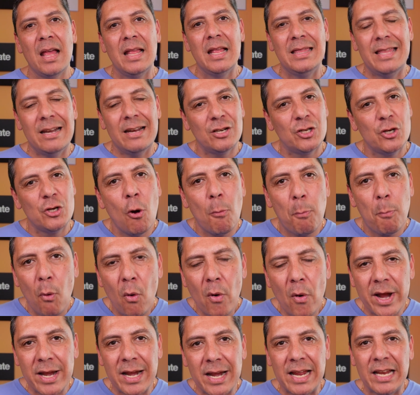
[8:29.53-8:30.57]
there's no
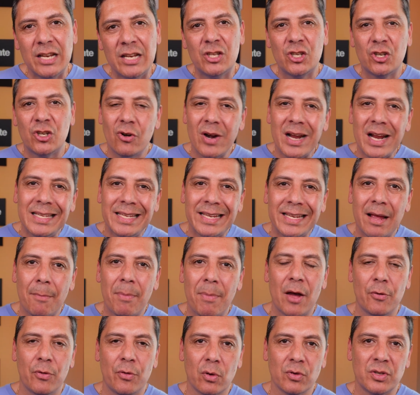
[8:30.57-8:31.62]
point in stressing
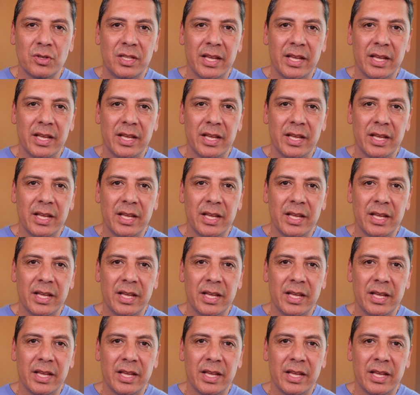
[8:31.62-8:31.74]
about those